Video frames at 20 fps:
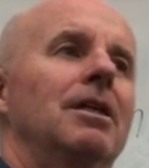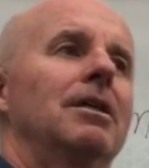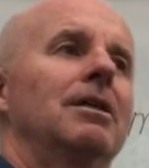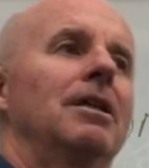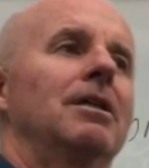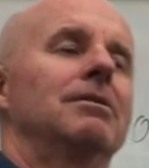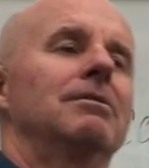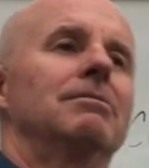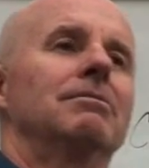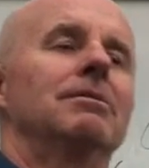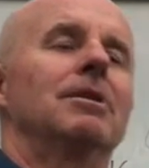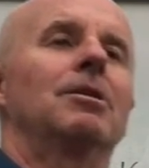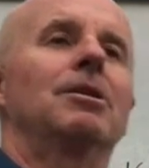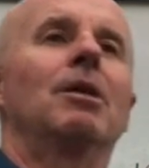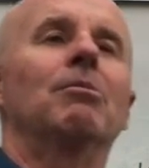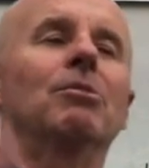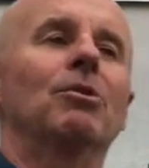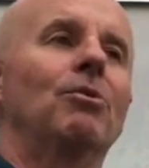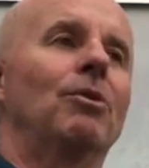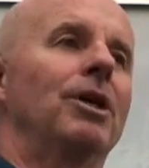And
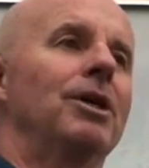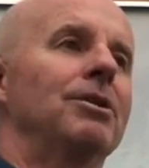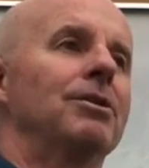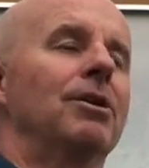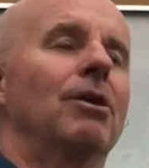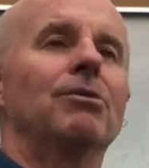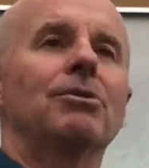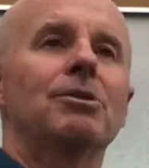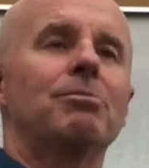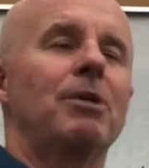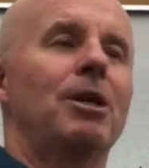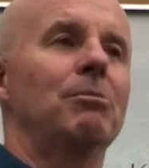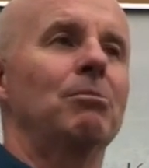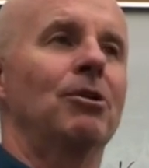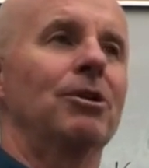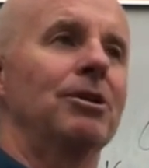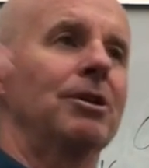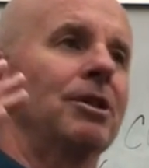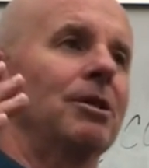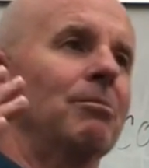number one, don't spend
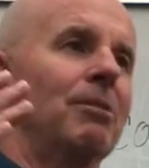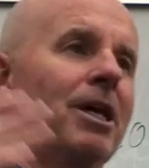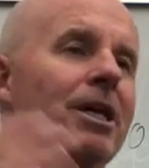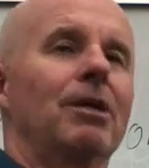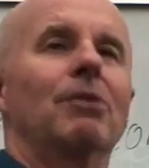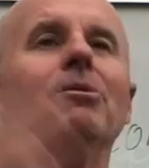more than you make,